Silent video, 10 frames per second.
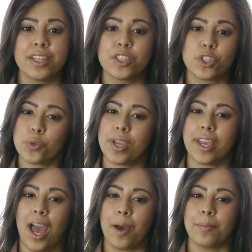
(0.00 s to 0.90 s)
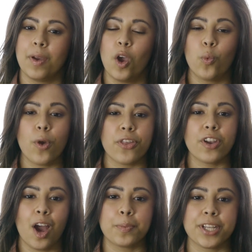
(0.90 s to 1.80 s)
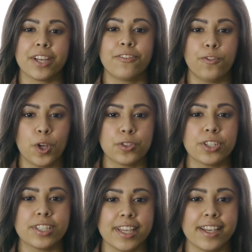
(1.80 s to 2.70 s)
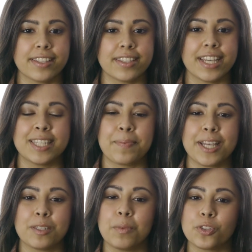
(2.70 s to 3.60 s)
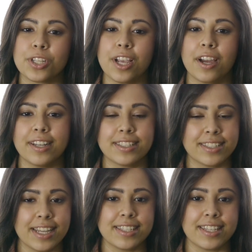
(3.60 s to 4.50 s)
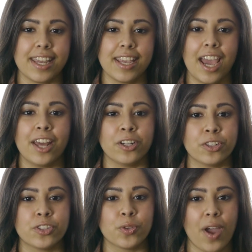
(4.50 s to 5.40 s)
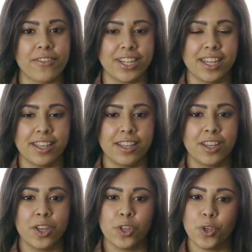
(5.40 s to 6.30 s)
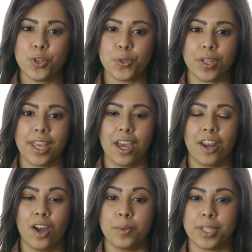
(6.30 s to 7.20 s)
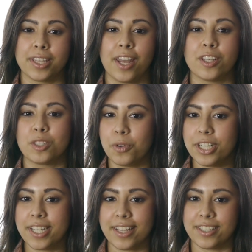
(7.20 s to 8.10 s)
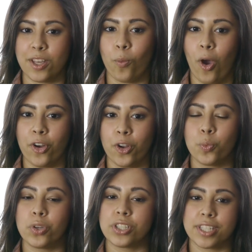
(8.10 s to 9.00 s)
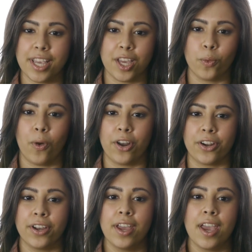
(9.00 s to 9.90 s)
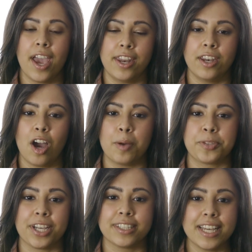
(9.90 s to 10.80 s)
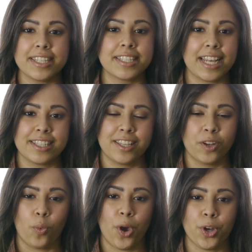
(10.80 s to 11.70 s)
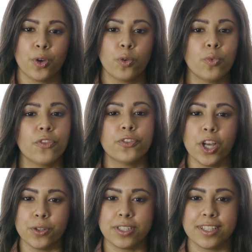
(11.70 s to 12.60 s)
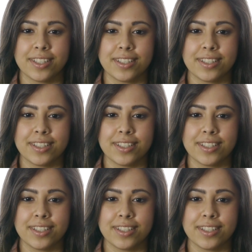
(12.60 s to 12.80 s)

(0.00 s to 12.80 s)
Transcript: To recap, whether an object floats or sinks is based mostly on its density and Earth's gravity. Usually, an object that is more dense than water will sink in water, and an object less dense than water will float.